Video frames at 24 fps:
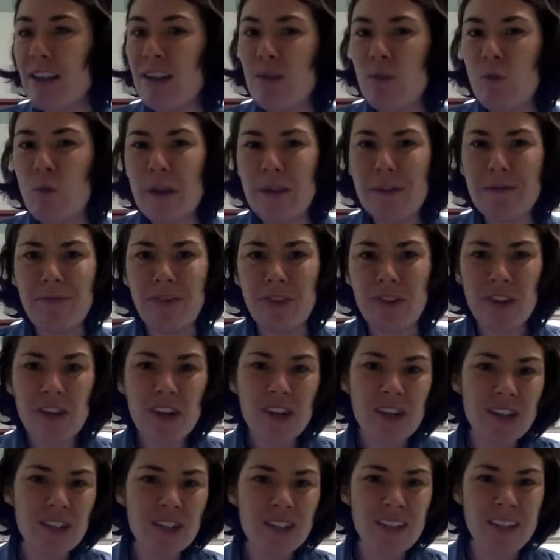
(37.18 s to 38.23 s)
we've learned
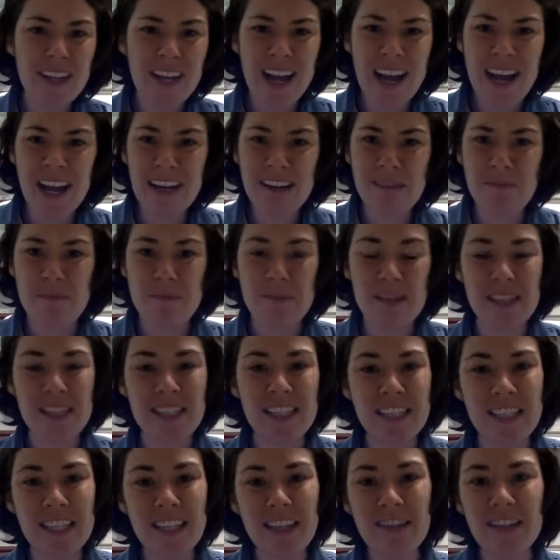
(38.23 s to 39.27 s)
kind of
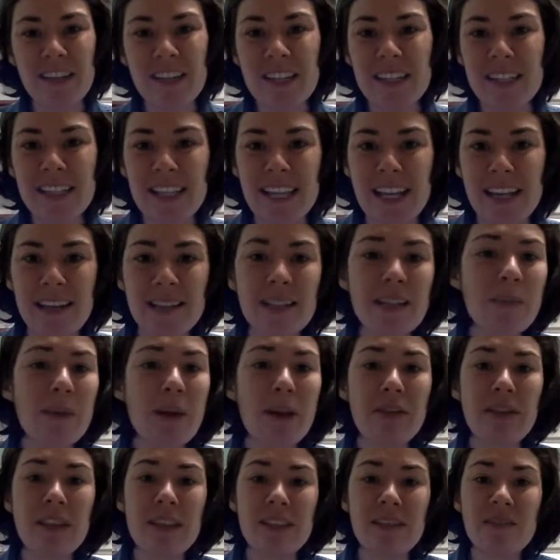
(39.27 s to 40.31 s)
mysterious things
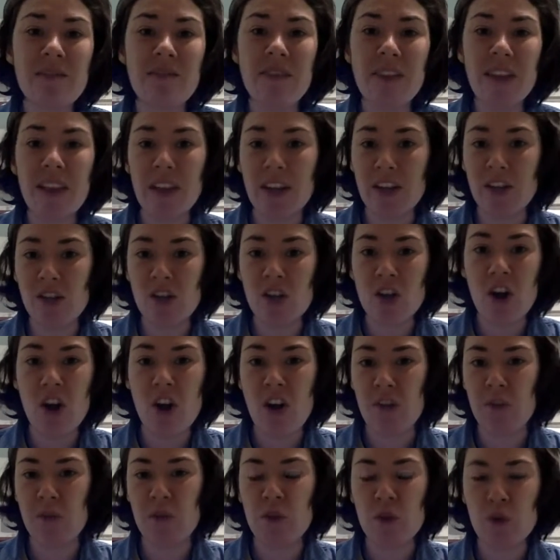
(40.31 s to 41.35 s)
about this village
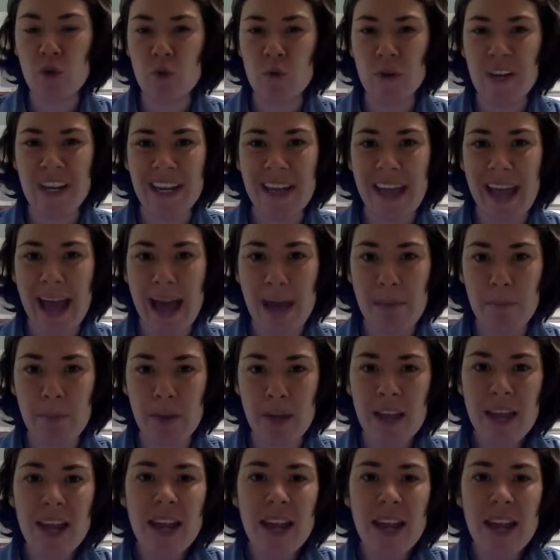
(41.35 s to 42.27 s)
called Tree Gap.